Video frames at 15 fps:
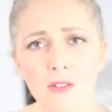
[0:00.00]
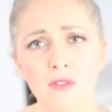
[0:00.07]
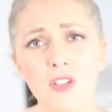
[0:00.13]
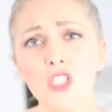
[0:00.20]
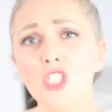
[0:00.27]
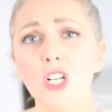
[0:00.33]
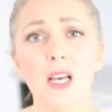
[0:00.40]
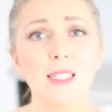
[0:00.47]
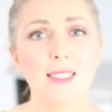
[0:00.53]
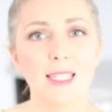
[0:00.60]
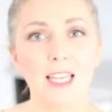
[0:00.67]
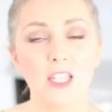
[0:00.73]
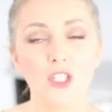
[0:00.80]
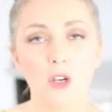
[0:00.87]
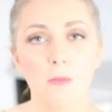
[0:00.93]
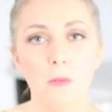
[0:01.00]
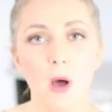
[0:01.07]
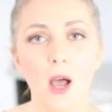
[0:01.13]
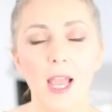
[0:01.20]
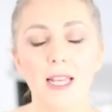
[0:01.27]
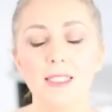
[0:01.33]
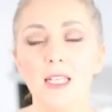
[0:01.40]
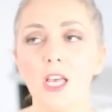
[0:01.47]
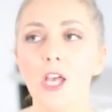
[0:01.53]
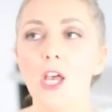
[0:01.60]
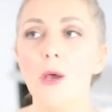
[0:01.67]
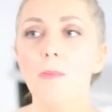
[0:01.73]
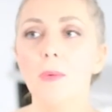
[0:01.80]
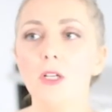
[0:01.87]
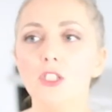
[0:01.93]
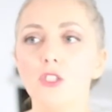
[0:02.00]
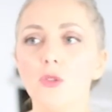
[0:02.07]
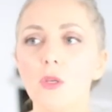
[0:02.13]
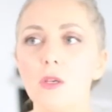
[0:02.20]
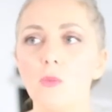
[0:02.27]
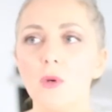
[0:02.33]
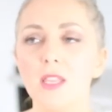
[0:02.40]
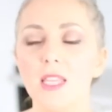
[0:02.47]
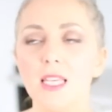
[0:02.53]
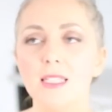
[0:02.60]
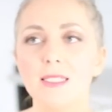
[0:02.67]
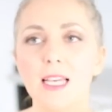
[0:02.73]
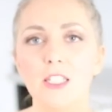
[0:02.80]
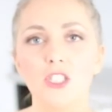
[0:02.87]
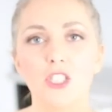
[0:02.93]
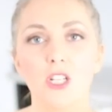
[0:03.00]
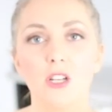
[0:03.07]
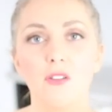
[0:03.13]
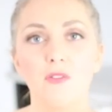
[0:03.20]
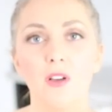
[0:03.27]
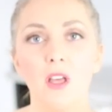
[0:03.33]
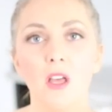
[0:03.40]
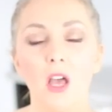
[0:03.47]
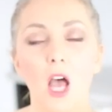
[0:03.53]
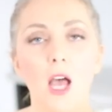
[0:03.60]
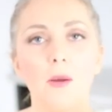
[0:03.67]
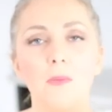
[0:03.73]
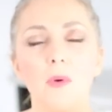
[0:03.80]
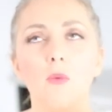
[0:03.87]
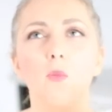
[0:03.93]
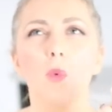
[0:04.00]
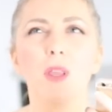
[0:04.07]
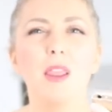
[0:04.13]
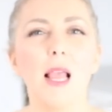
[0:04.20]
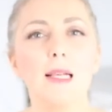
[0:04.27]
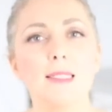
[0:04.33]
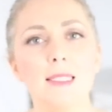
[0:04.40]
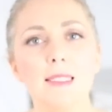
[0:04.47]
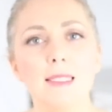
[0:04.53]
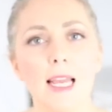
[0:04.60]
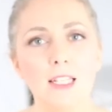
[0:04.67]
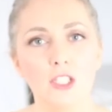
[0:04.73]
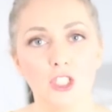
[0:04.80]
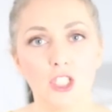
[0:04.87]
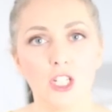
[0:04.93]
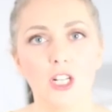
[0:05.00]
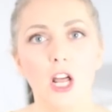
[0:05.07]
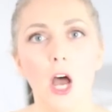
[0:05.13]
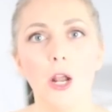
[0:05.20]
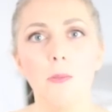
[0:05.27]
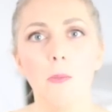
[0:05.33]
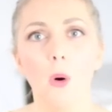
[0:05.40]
visualizing it in your mind, but do it with the intention of, with less intention and